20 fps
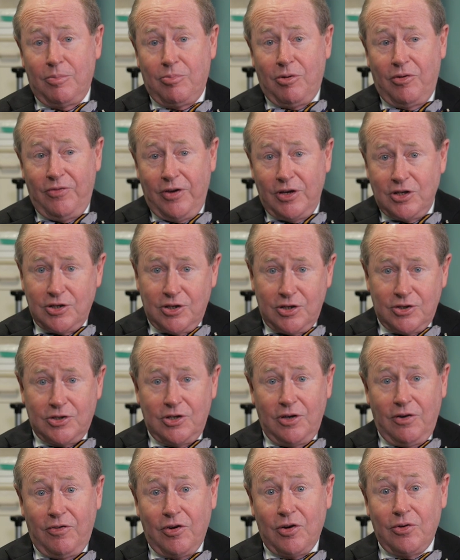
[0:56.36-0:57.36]
the prevention of
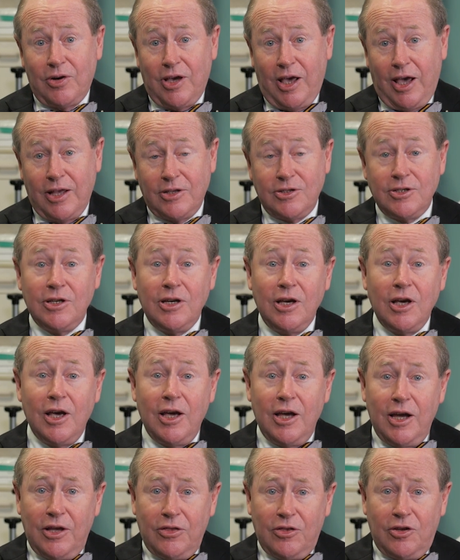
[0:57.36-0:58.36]
cervical cancer,
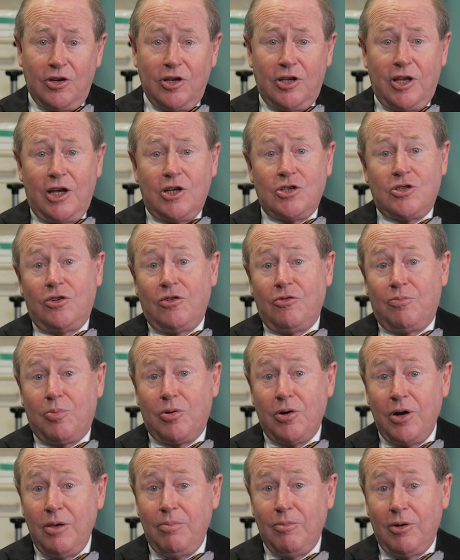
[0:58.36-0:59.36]
in the detection of
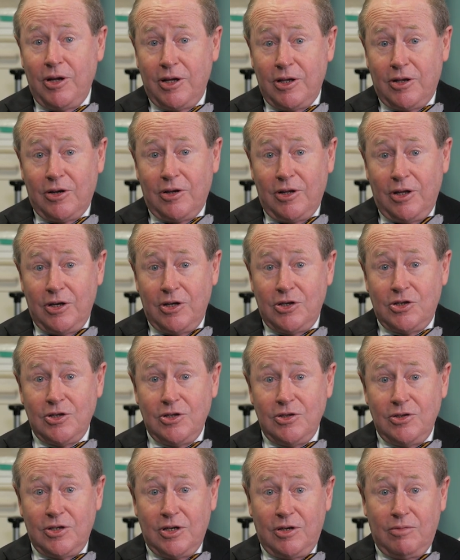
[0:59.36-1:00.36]
pre malignant
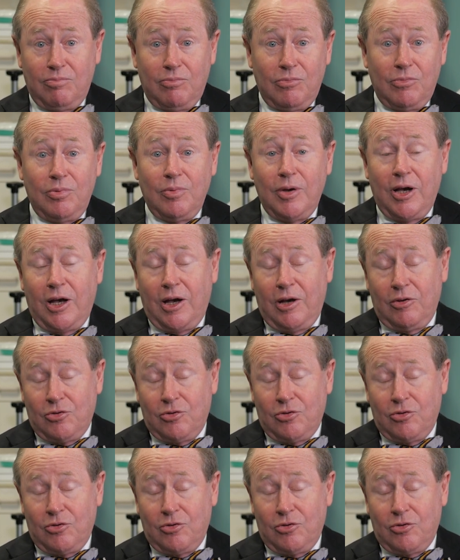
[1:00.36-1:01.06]
lesions and uh,